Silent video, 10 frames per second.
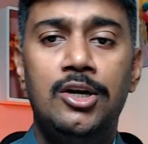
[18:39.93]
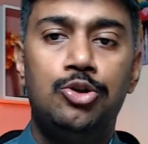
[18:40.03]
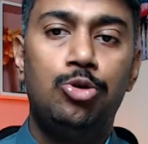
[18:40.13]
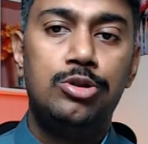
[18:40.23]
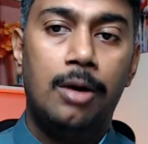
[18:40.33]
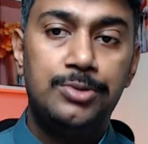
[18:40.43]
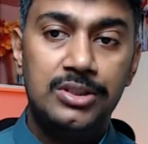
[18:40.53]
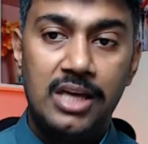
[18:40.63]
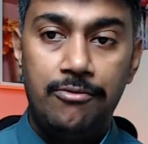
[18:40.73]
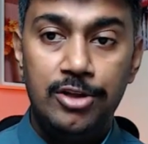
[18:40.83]
those options
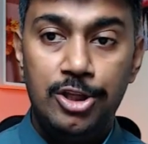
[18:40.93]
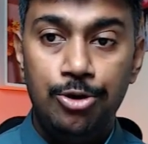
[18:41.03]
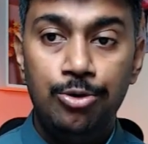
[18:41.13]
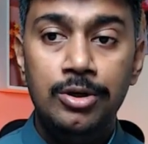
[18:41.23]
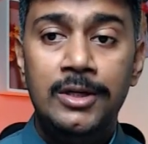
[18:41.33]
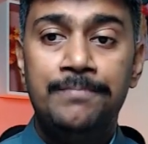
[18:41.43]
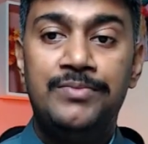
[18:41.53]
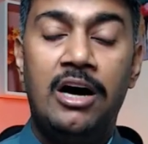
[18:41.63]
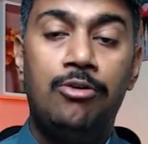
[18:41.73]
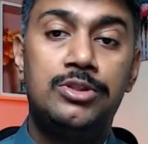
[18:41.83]
are with you.
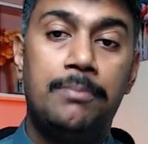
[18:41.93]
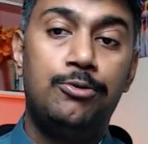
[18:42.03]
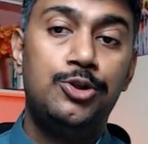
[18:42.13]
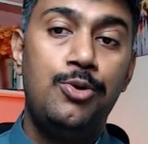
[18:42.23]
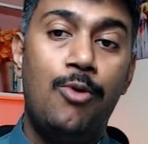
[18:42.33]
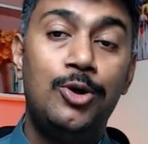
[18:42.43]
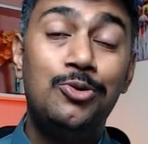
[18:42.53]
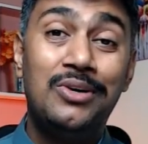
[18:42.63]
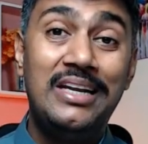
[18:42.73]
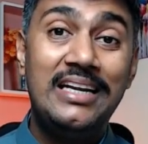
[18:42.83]
Now suppose you want to
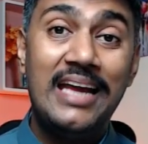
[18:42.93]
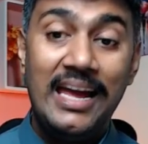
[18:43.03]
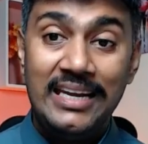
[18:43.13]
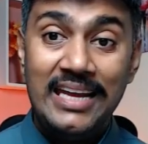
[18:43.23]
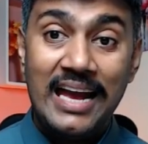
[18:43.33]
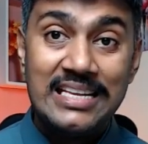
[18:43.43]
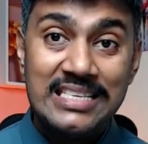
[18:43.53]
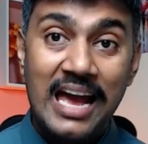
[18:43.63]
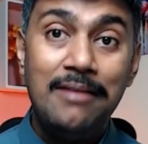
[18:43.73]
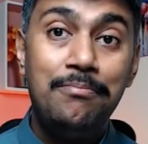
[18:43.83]
create any
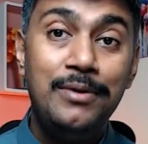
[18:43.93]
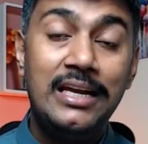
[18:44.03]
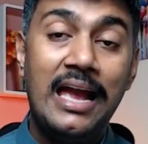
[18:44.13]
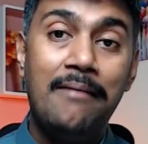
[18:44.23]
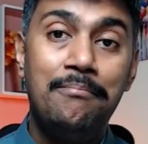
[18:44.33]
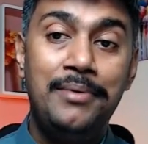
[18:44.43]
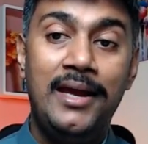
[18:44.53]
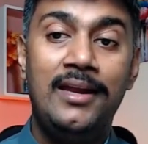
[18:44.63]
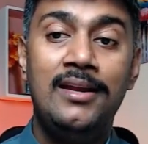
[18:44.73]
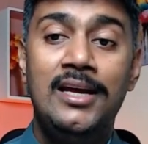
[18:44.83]
SIP
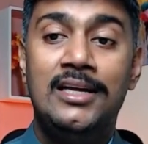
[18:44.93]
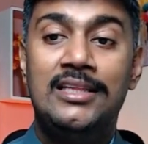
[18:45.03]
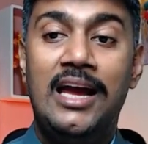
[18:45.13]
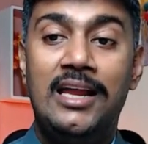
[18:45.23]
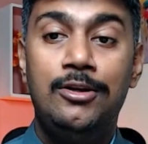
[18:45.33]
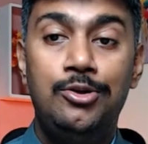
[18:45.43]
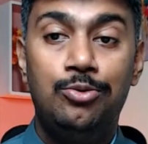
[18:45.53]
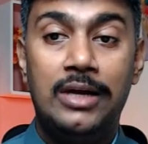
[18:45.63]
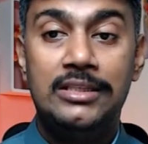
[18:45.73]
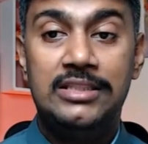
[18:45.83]
campaign, then you
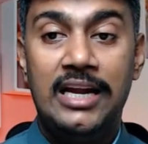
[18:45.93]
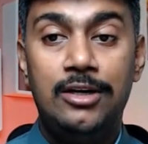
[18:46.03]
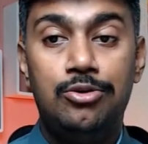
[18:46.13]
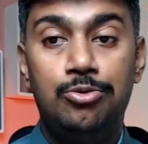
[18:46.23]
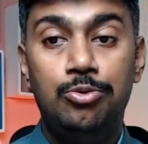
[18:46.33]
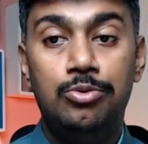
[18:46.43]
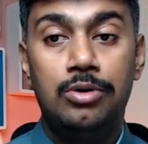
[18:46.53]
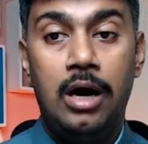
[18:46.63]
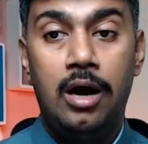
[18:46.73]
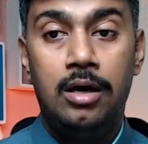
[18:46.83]
can send
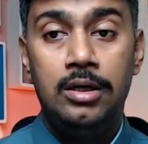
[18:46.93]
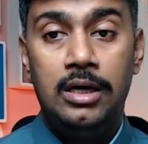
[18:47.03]
to